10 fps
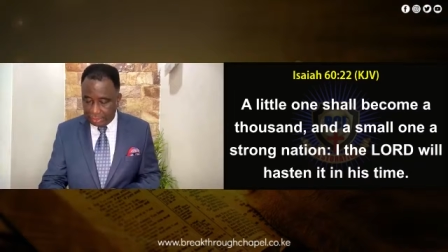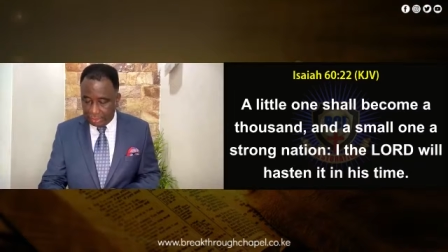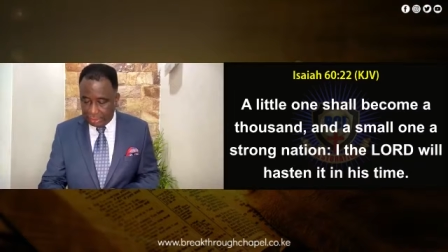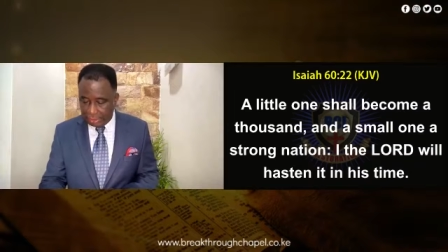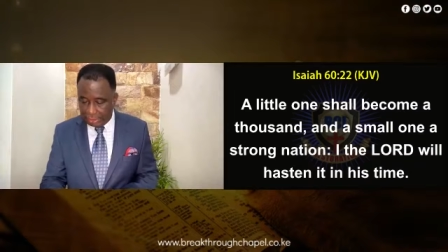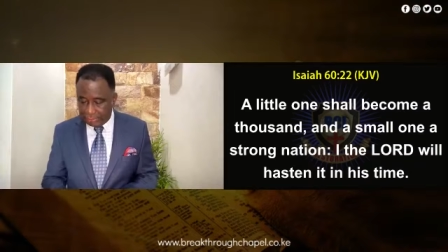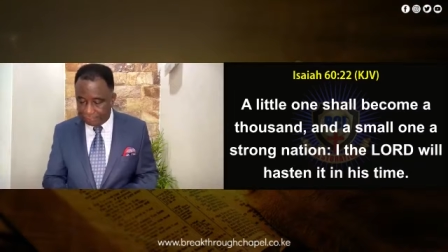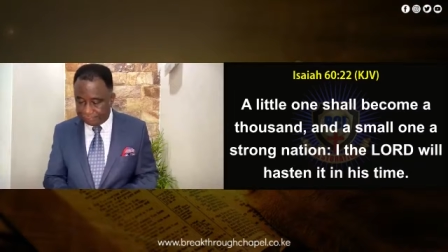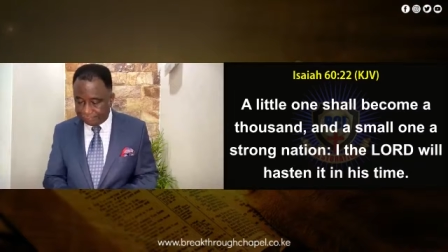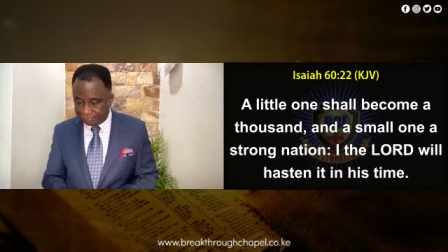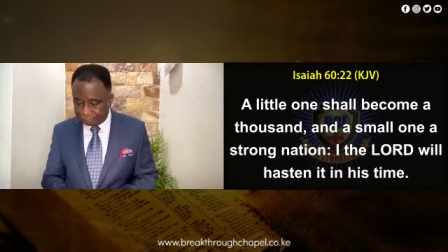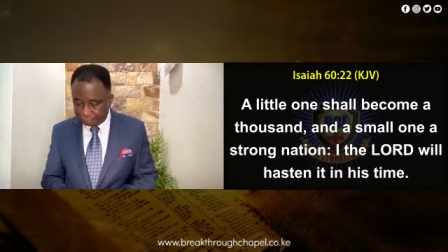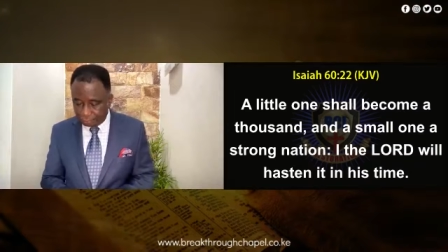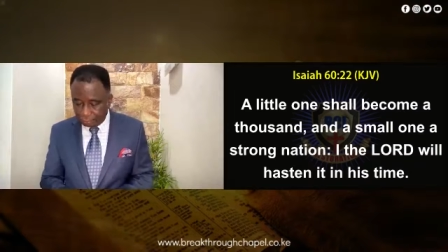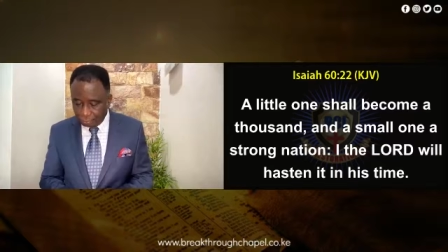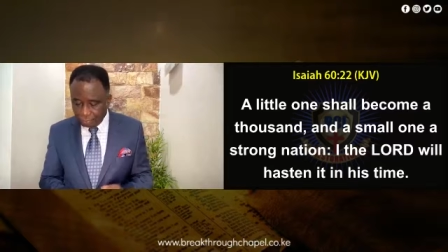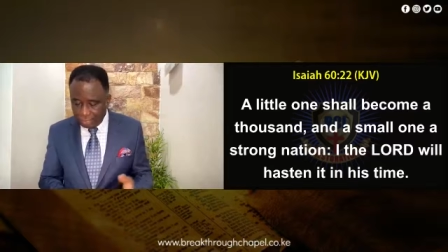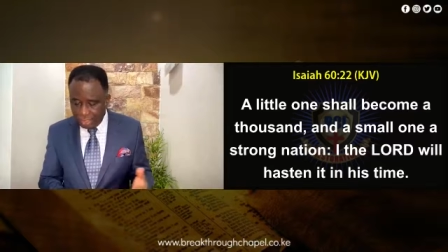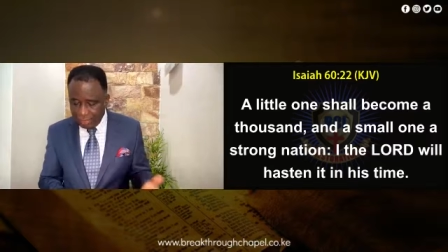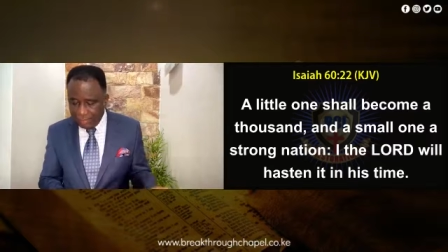uh,
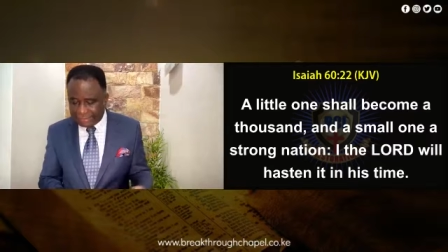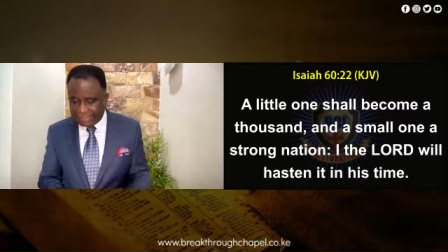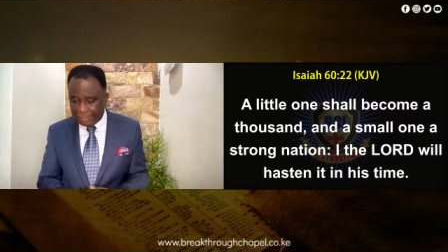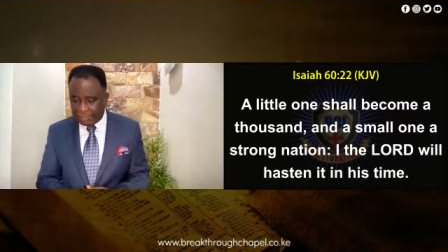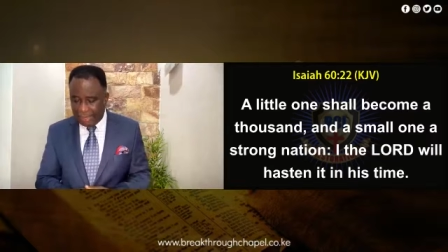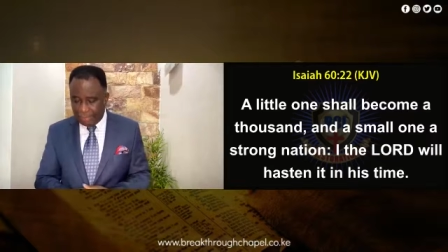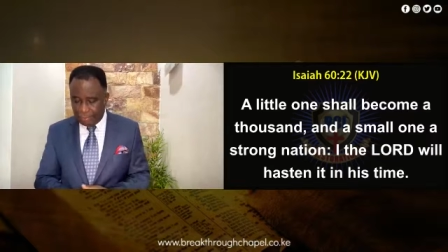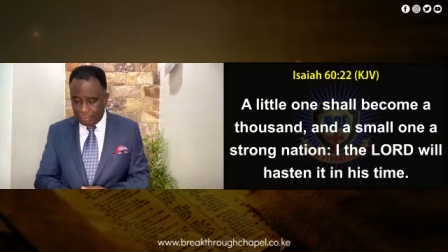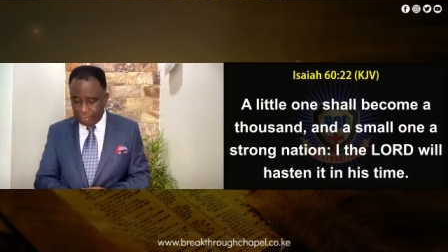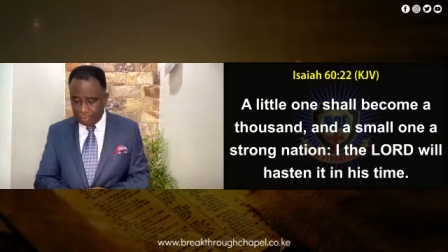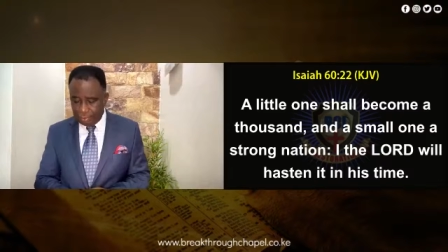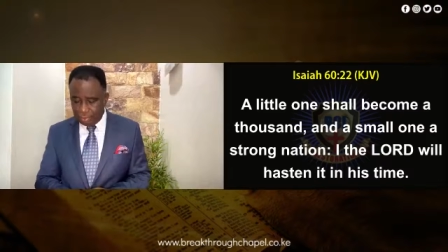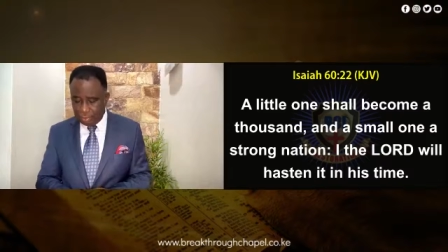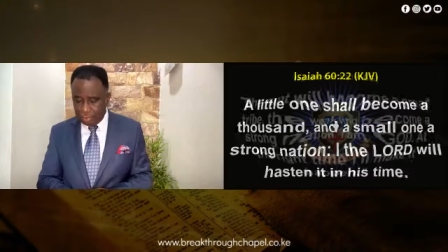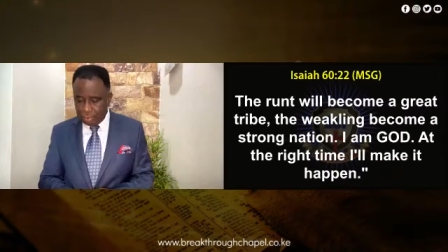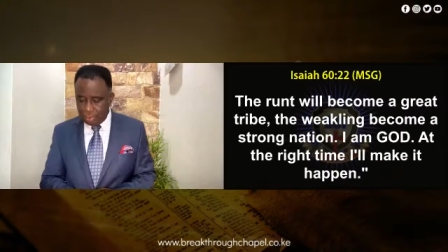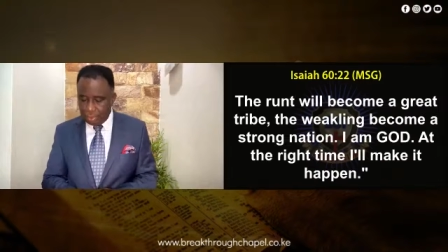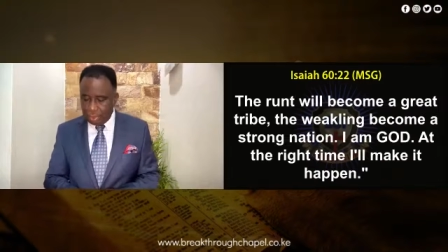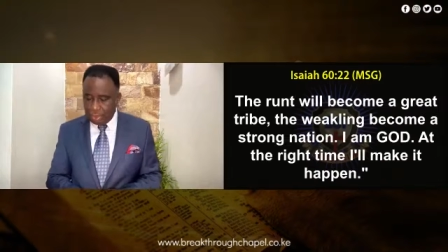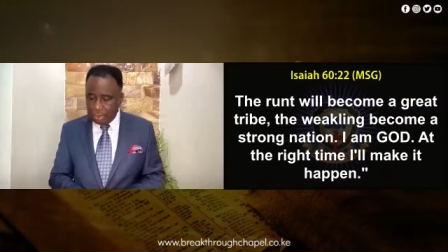in Message Bible.
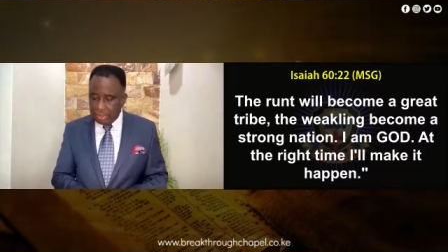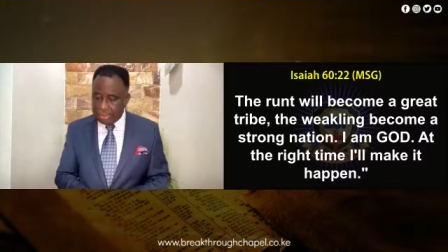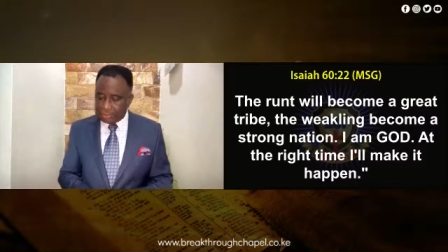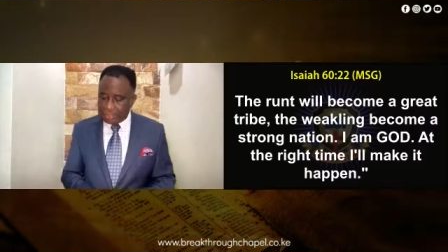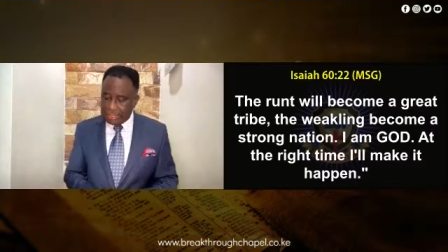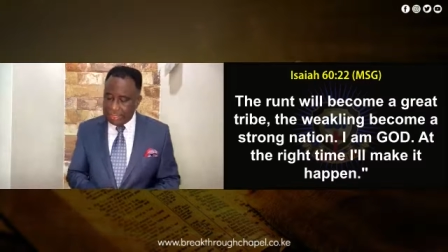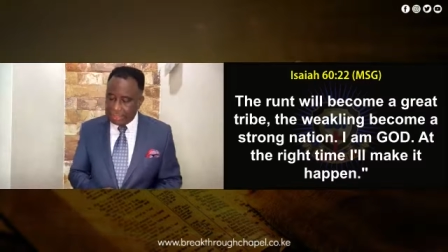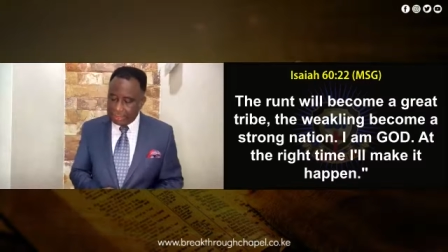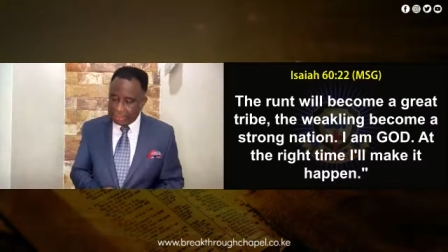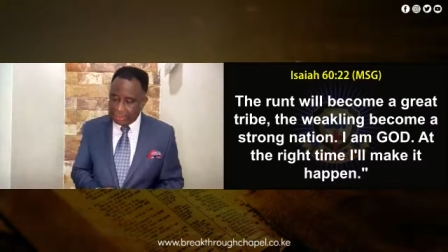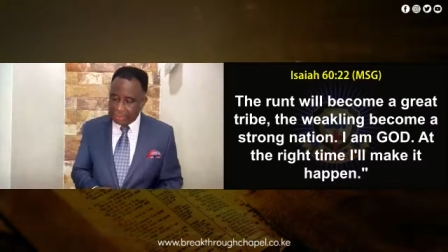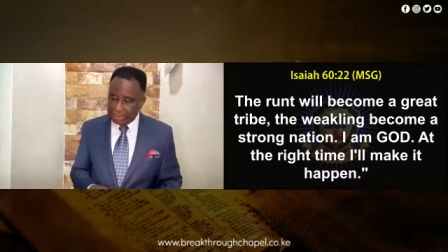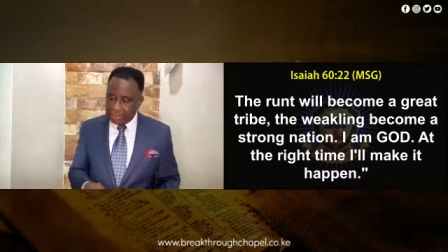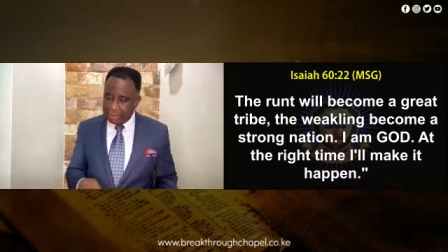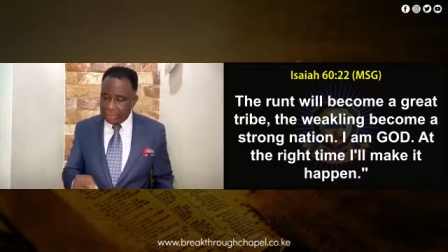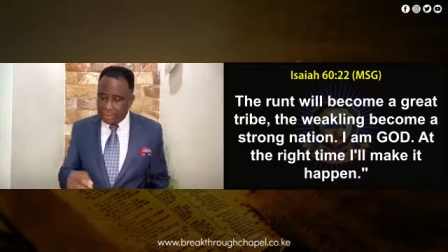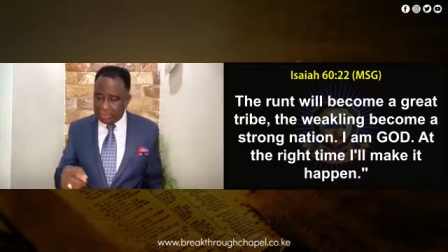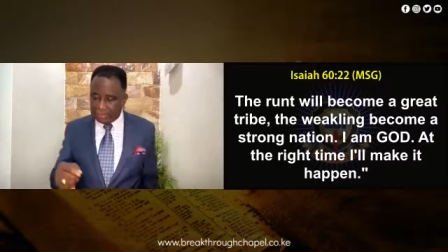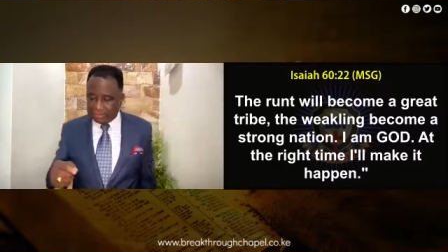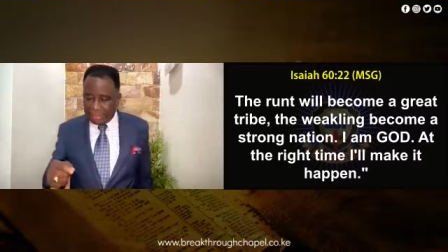It said,
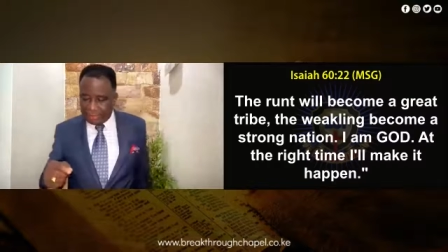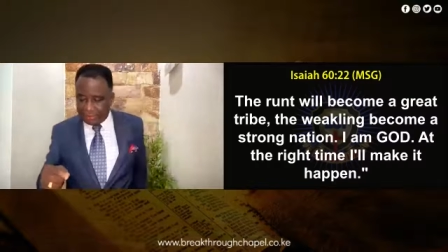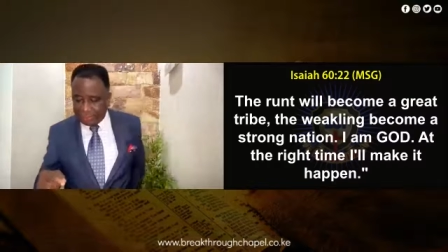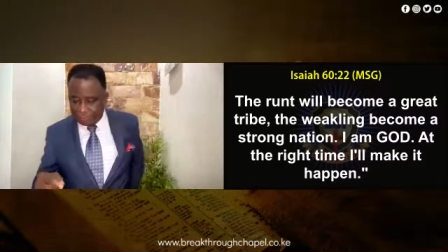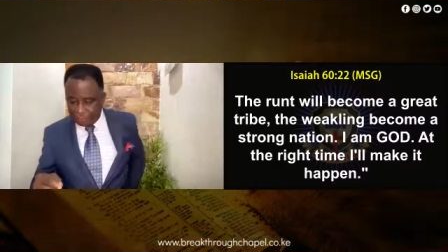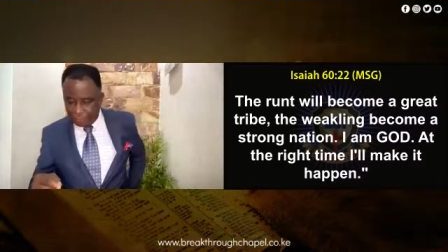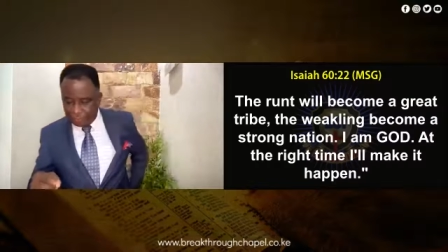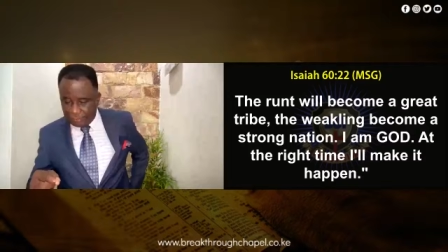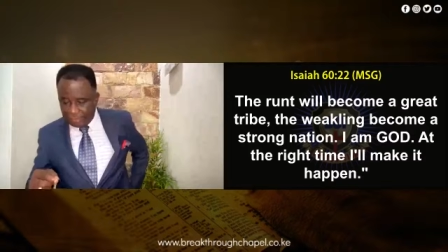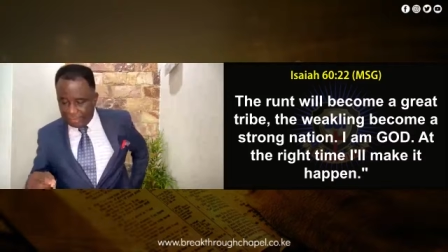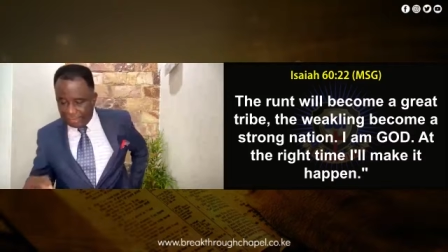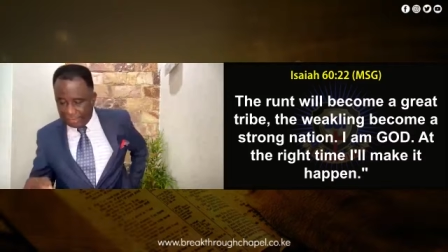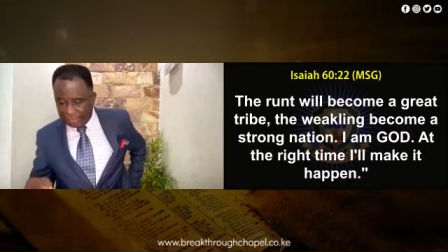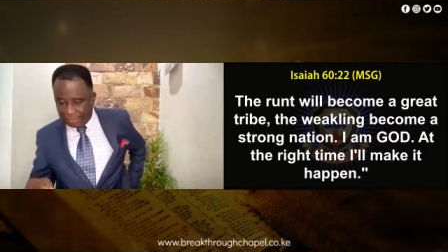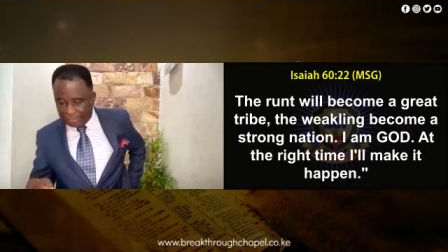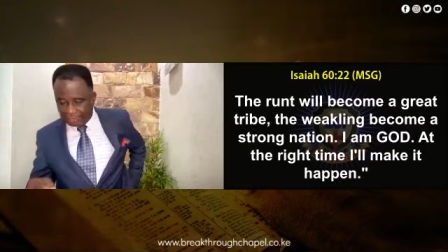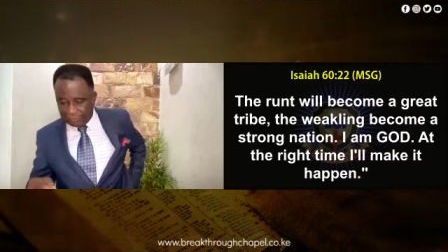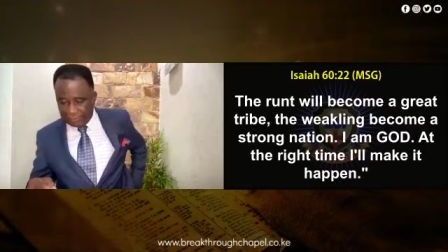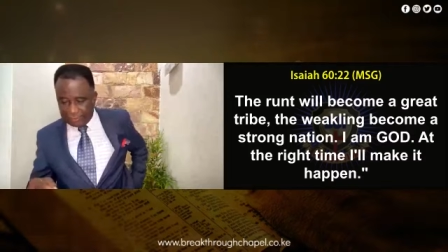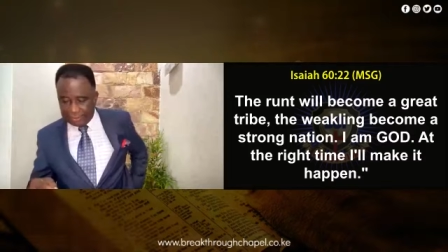let me start reading from early part
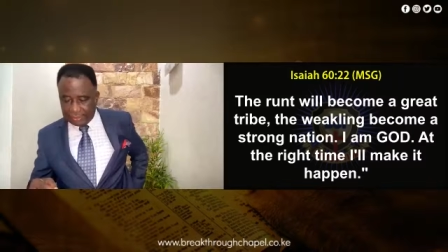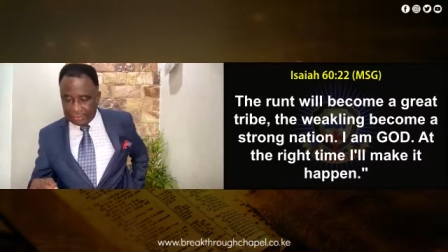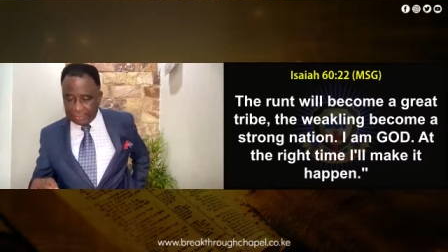of it.